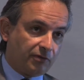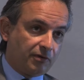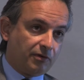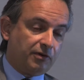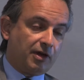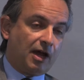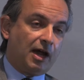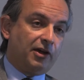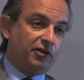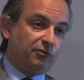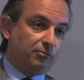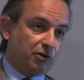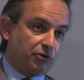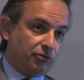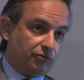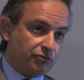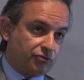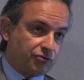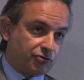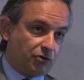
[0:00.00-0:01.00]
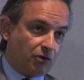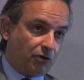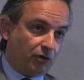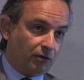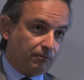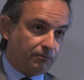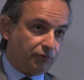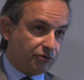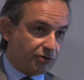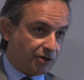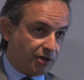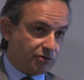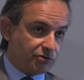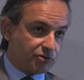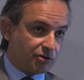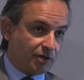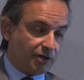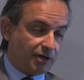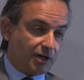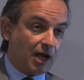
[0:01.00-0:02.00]
the asthma control
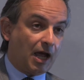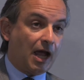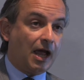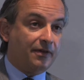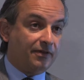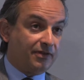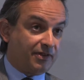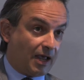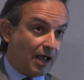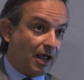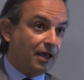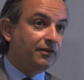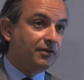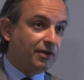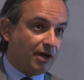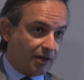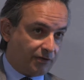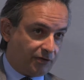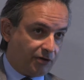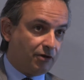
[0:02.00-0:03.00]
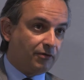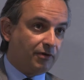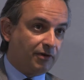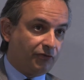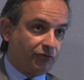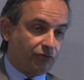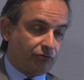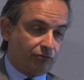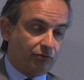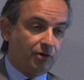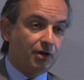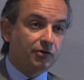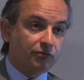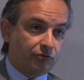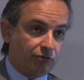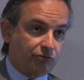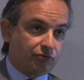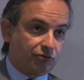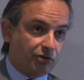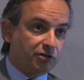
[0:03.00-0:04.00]
potentially, and then the adherence
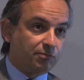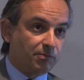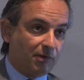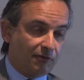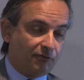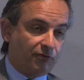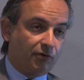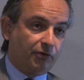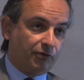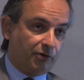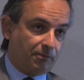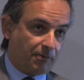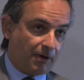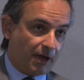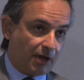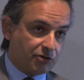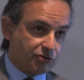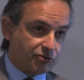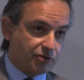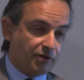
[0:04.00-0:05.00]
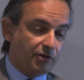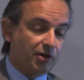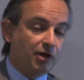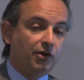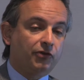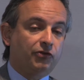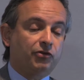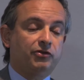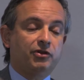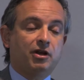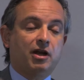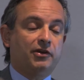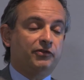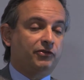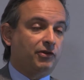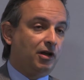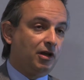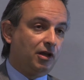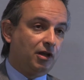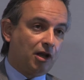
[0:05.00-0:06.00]
to treatment for the patient. So there are
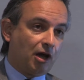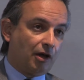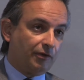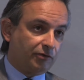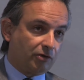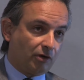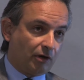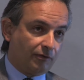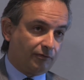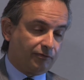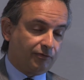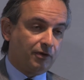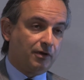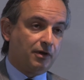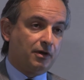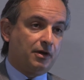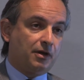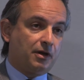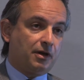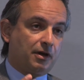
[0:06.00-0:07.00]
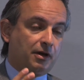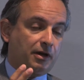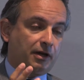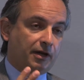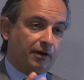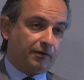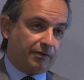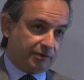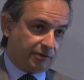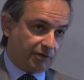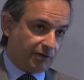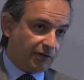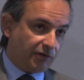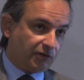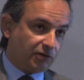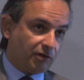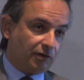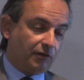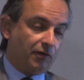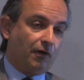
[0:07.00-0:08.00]
a lot of
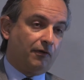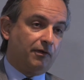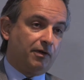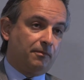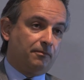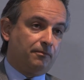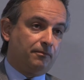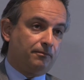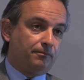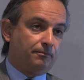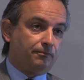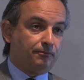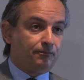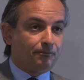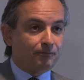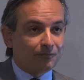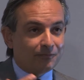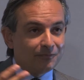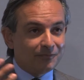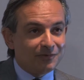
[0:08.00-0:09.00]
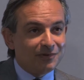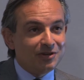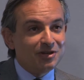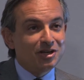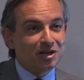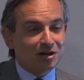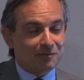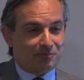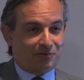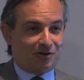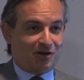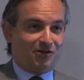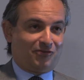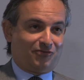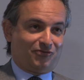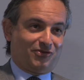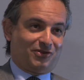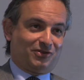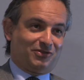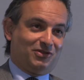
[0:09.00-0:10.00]
characteristics of a
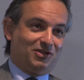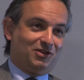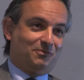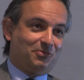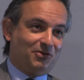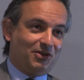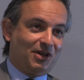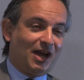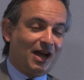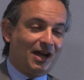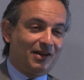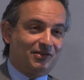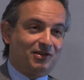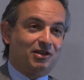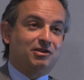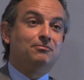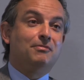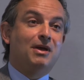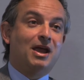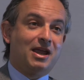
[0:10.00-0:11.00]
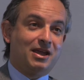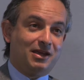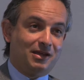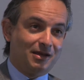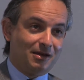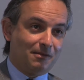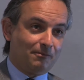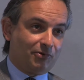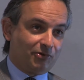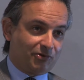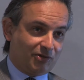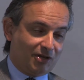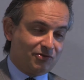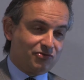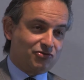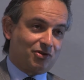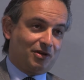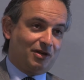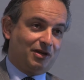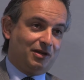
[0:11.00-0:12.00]
near-perfect DPIs that may
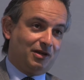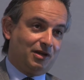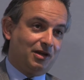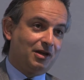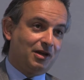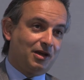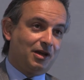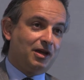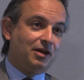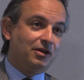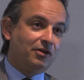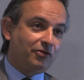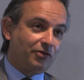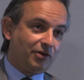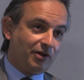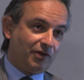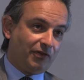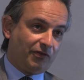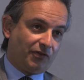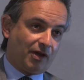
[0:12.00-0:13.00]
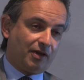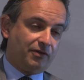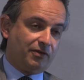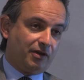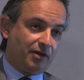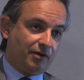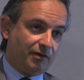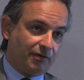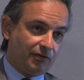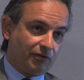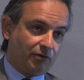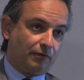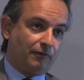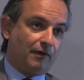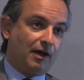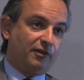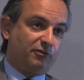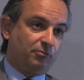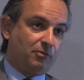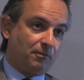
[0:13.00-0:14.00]
potentially increase adherence of
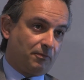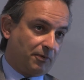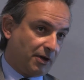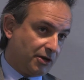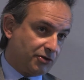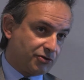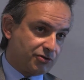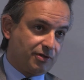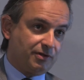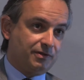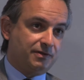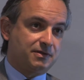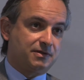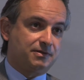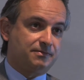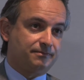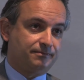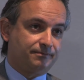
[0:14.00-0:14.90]
asthma patients.